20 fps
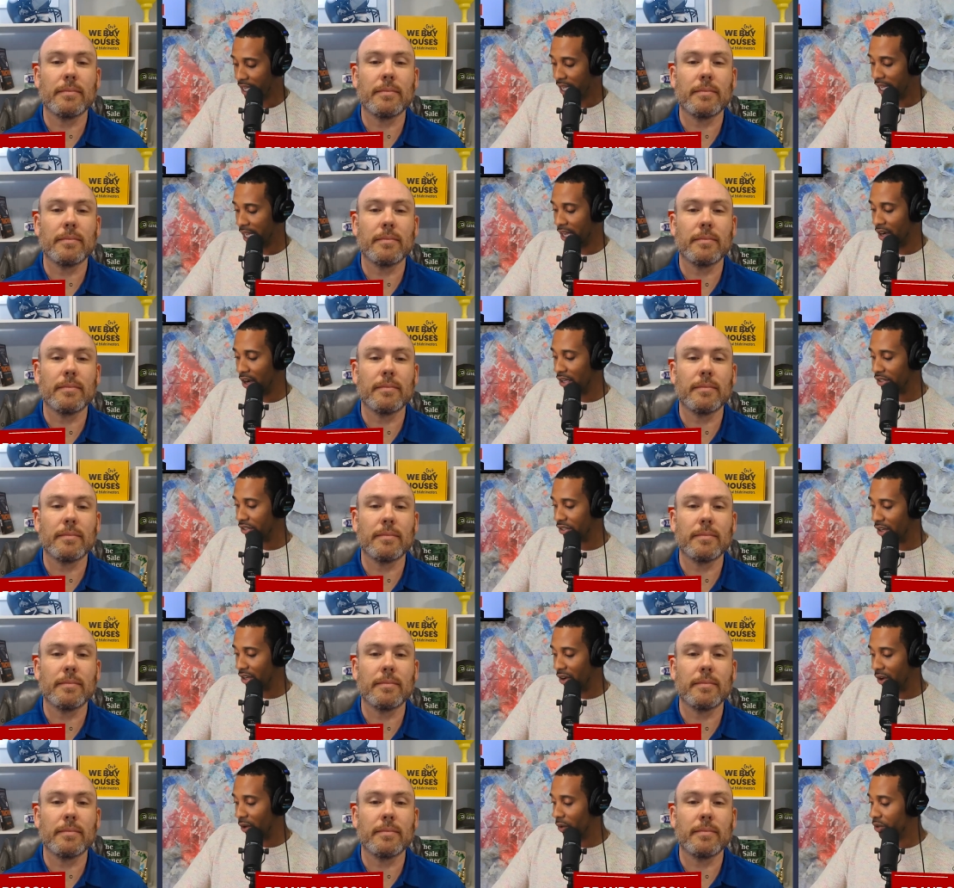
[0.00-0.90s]
Speaker 1: And
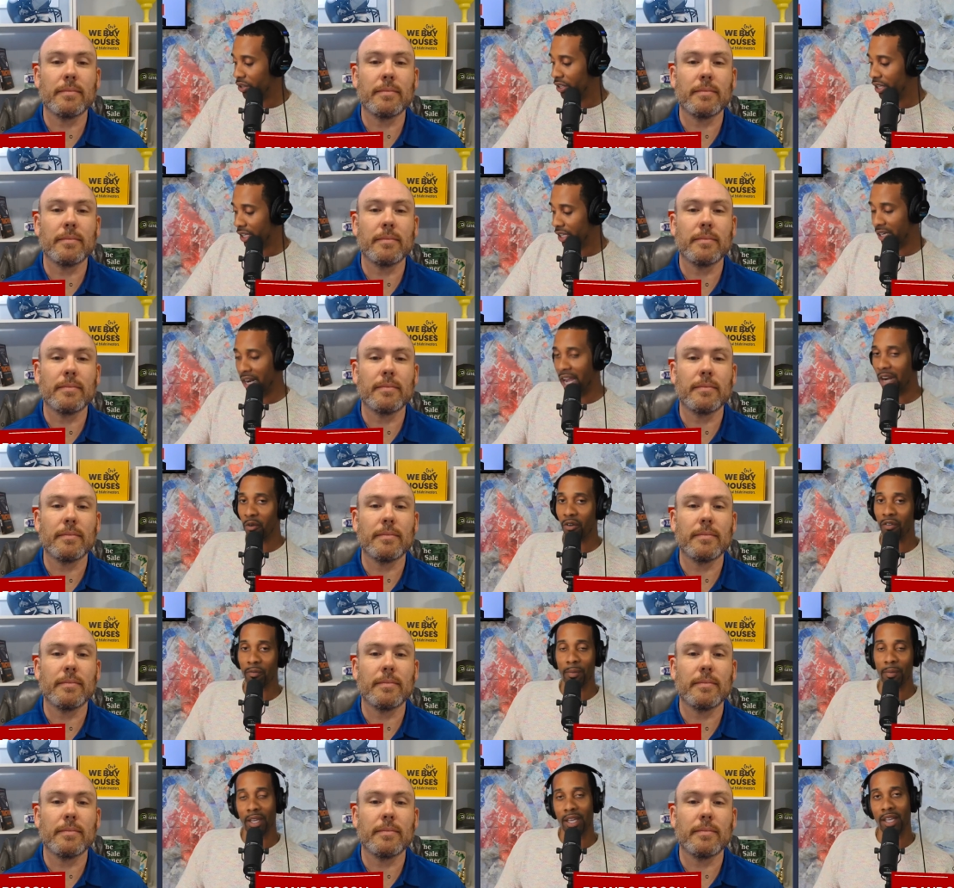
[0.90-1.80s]
also, you can connect
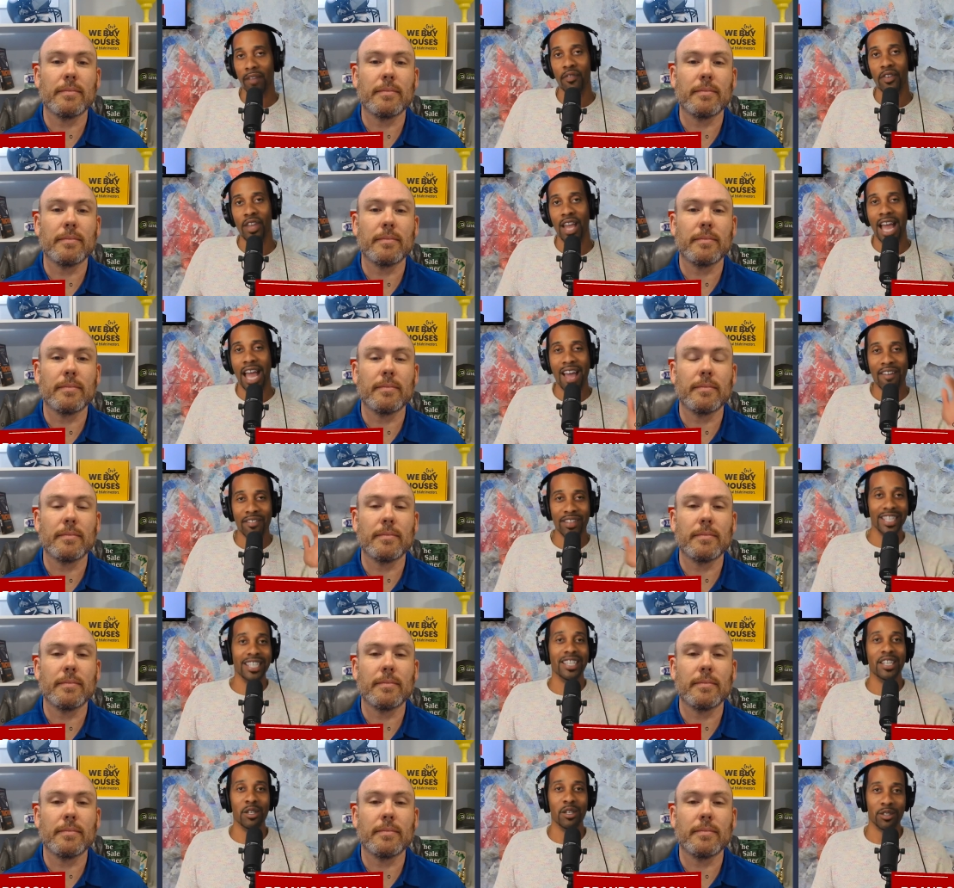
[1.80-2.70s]
with me if you have any
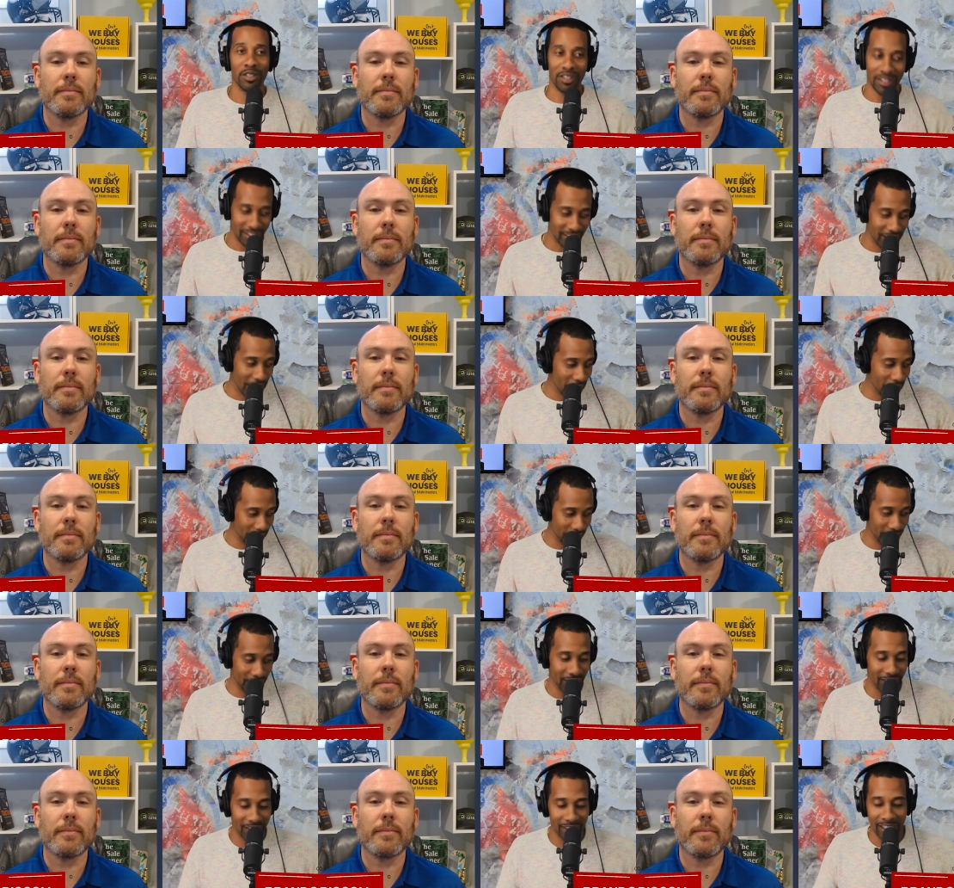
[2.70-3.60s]
deals in the
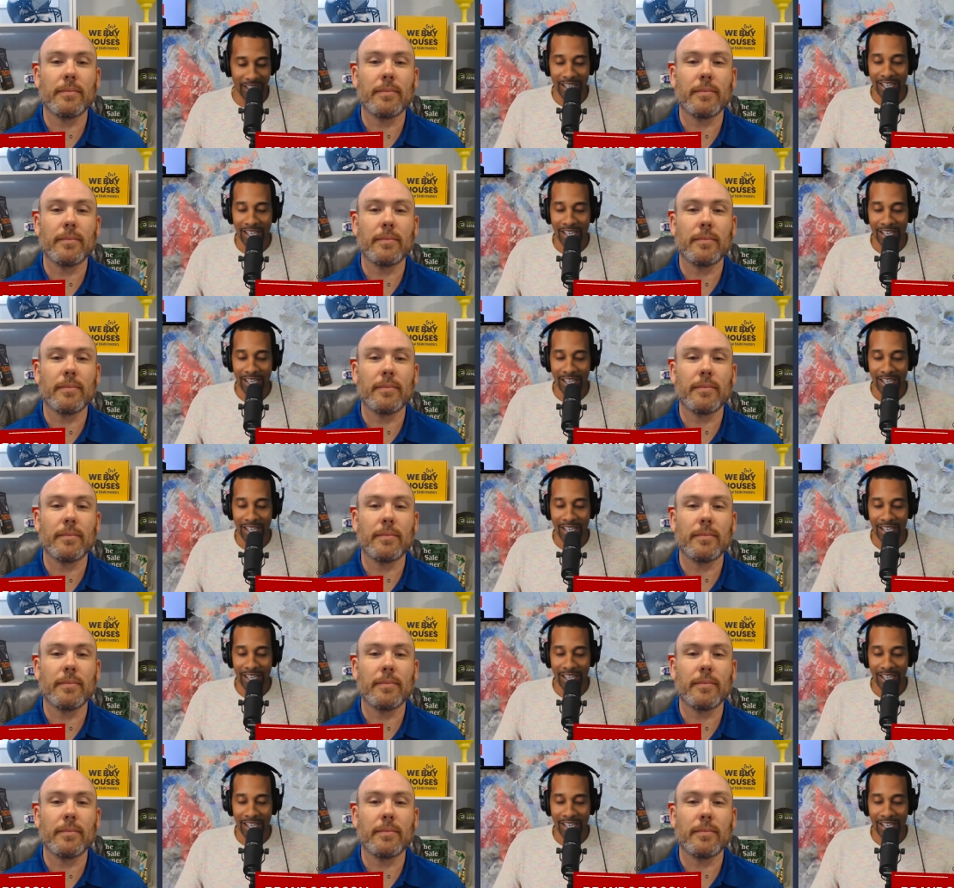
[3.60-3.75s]
Southeast